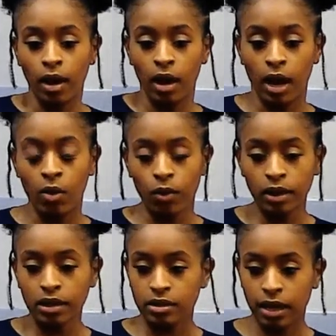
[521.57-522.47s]
I went
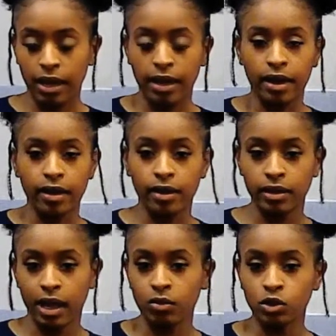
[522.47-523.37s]
inside, and
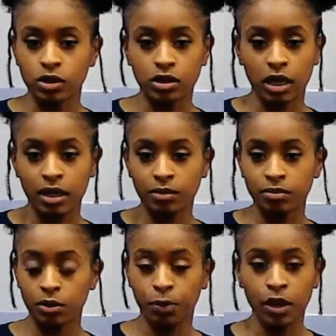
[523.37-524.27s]
I was just letting
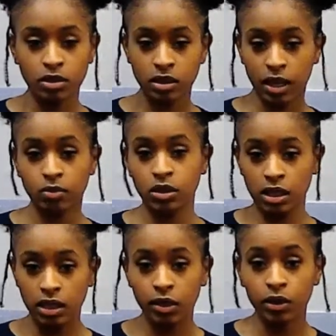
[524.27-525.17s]
the person that was
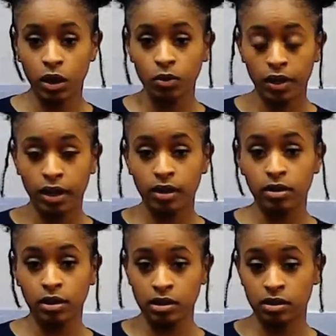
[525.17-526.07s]
in there know that,
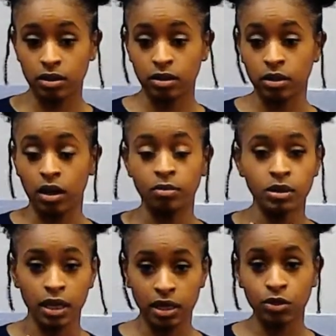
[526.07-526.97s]
listen, I'm
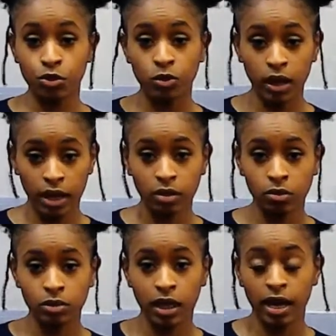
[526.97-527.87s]
telling you now
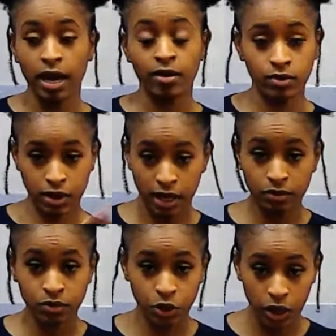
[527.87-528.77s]
that
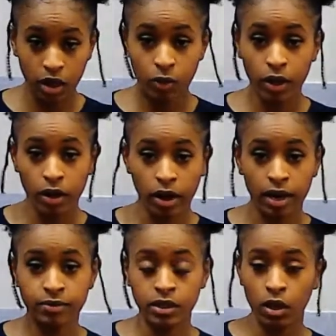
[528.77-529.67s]
I've shared with her,
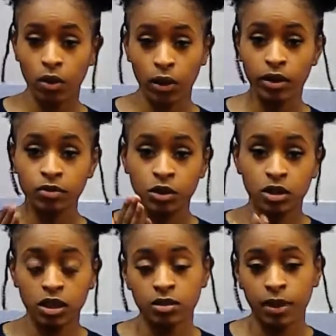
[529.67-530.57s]
I've told her, if she
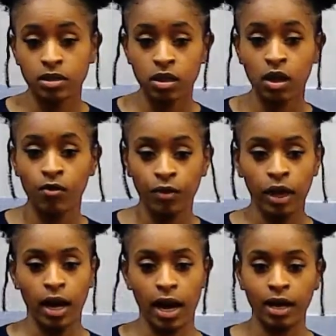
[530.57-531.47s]
touched my stuff,
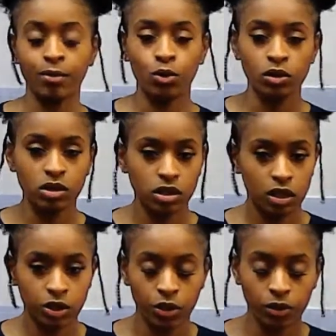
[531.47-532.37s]
I am going to
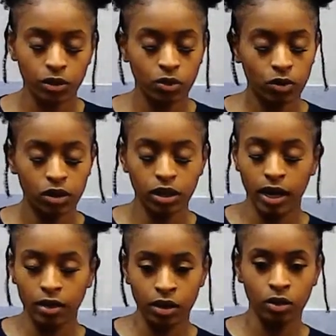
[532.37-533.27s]
touch her. Lord,
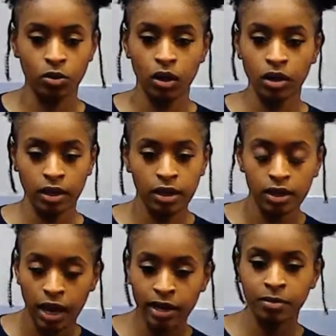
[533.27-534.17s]
y'all know, again,
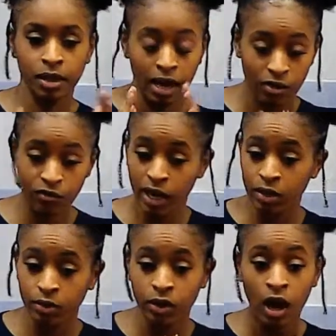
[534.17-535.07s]
I am not a
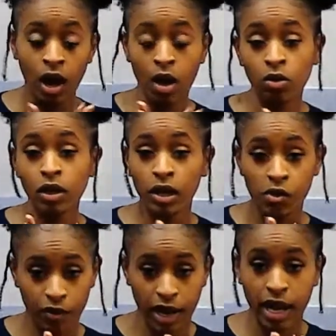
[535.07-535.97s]
fighter. Only
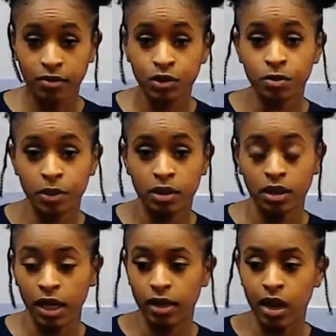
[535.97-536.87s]
if I have to be.
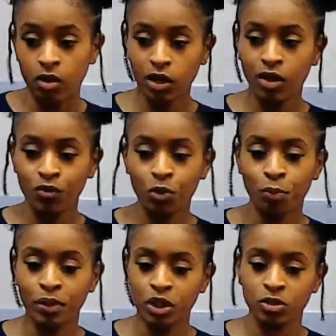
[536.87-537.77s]
Like, only if you
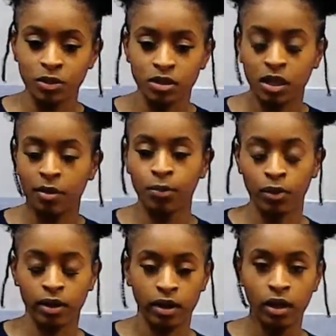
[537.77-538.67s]
push me to that
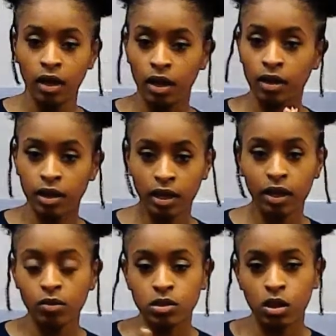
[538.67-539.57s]
point. Again, it
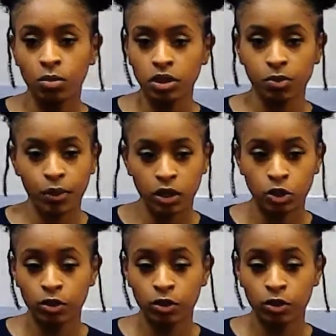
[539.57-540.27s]
was so much pressure.